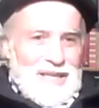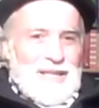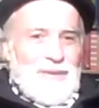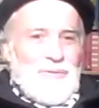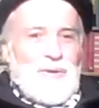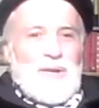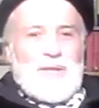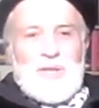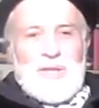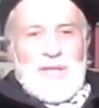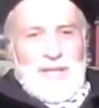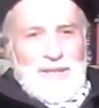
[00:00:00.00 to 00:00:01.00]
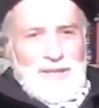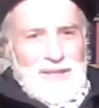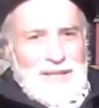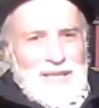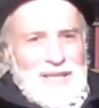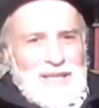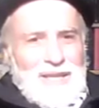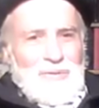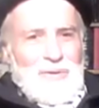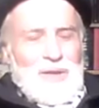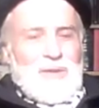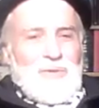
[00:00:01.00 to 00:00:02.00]
the French
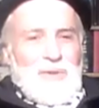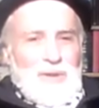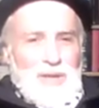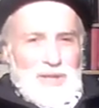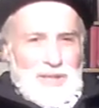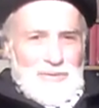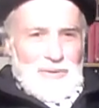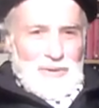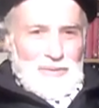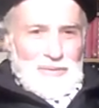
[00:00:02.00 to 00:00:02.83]
philosopher.